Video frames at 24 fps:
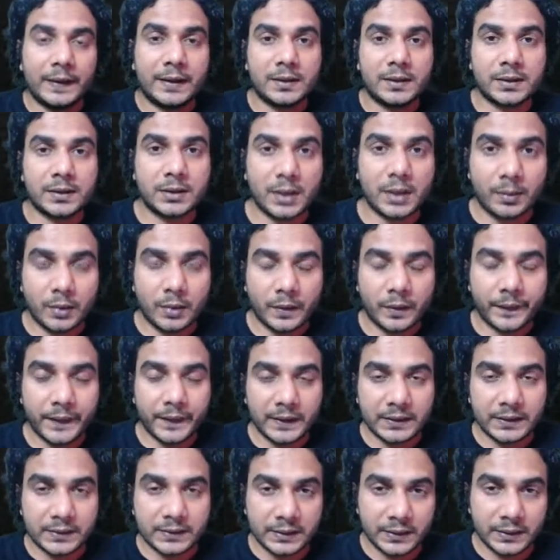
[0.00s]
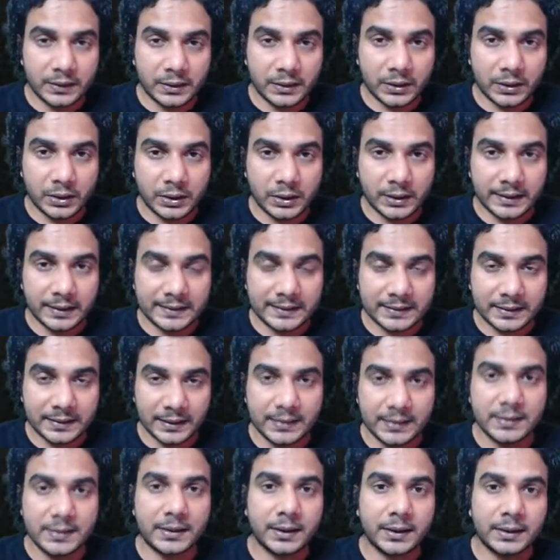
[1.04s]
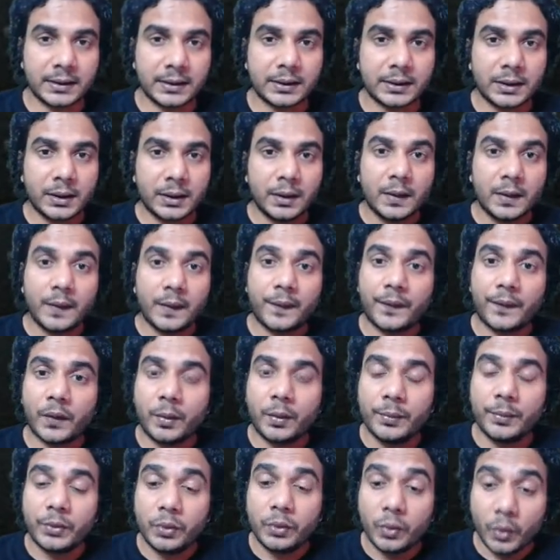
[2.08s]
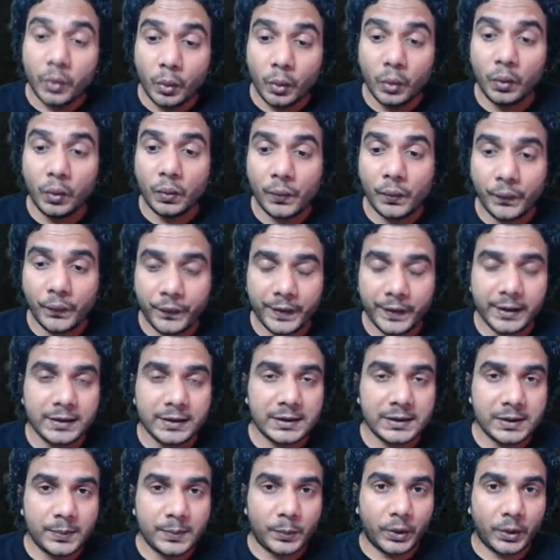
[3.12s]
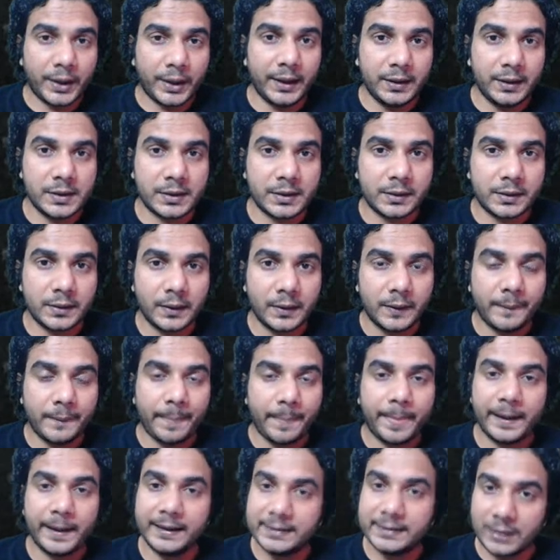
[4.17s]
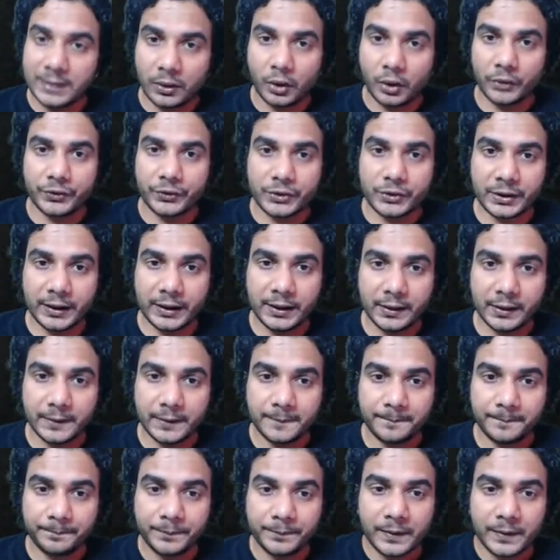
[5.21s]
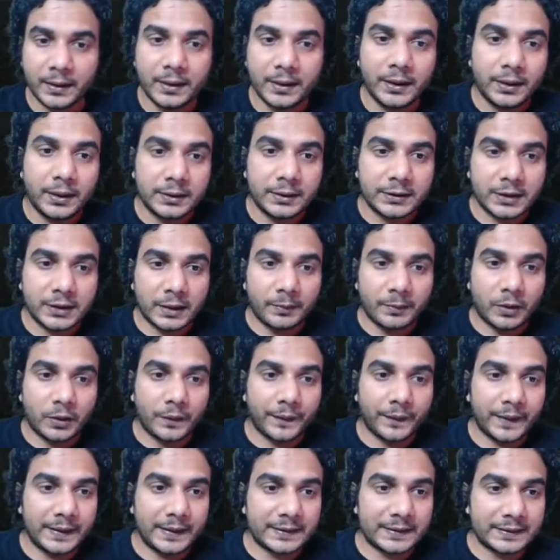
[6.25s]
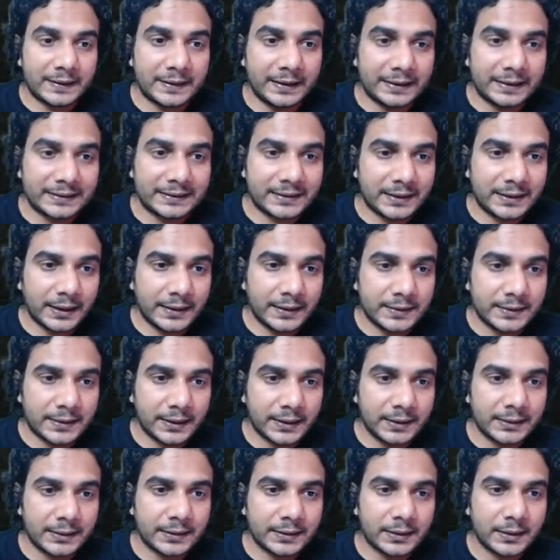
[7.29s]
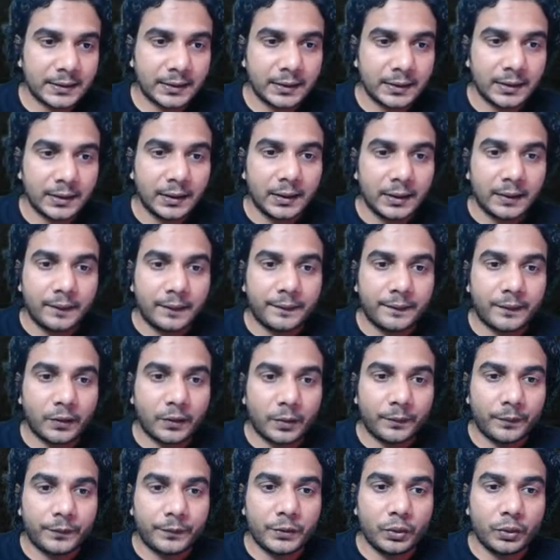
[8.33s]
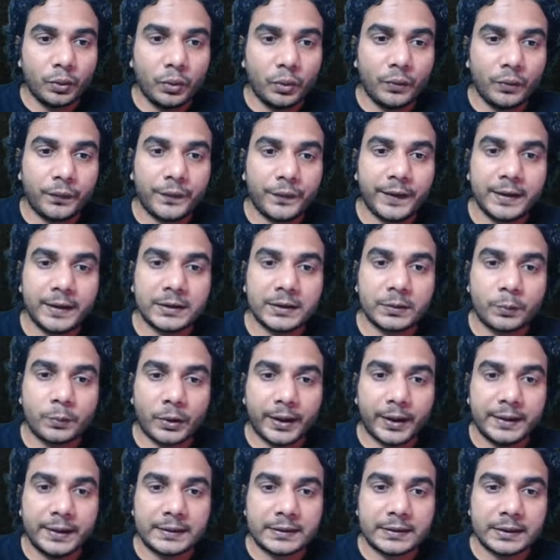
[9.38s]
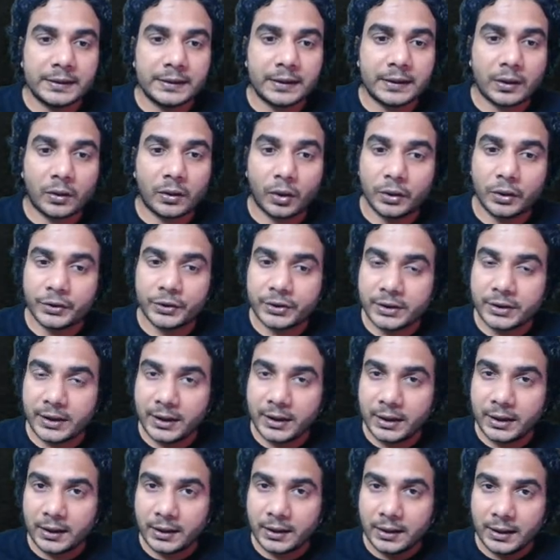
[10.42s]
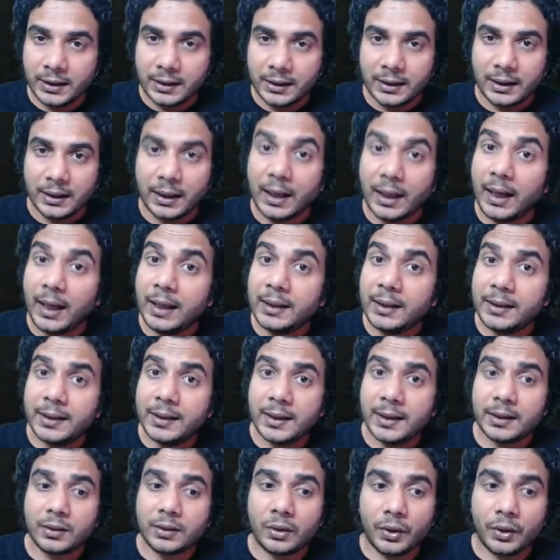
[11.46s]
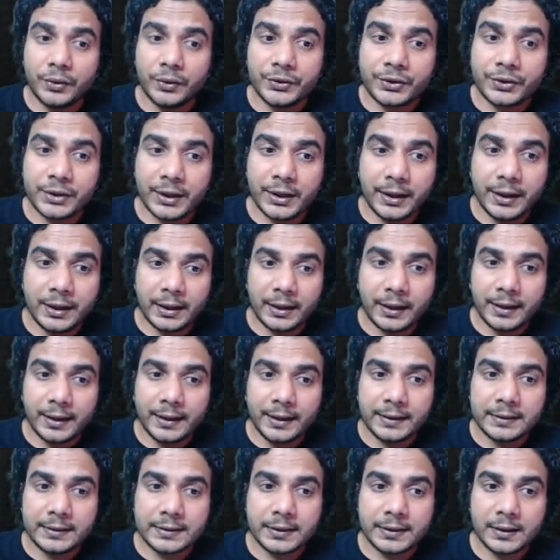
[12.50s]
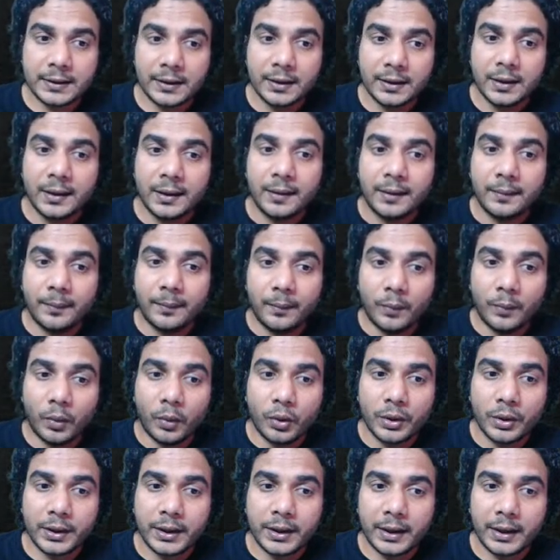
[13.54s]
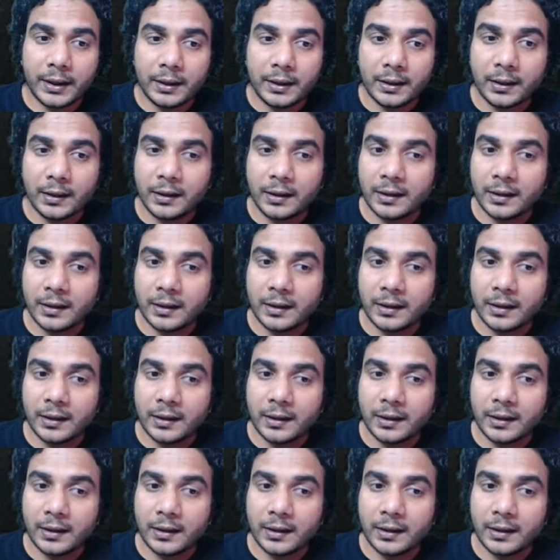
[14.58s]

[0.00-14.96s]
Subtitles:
sum of its distances from two fixed points is a constant, sum of its distances from two fixed points is a constant, and that constant is more than